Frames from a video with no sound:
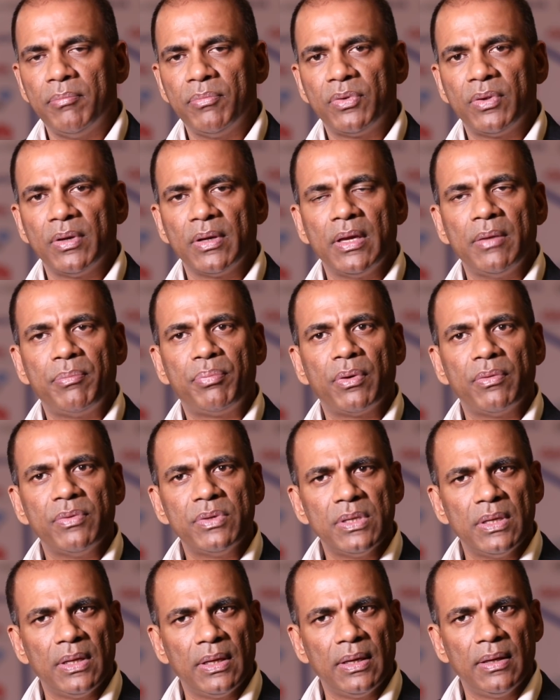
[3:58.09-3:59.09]
circuit
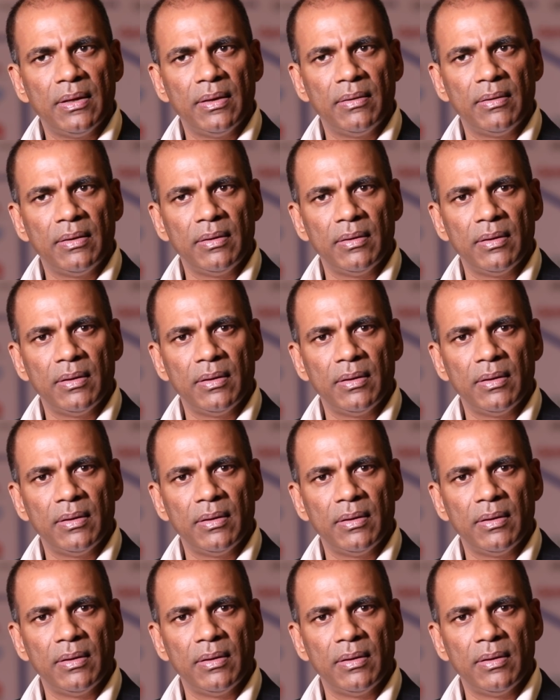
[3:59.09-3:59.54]
provisioning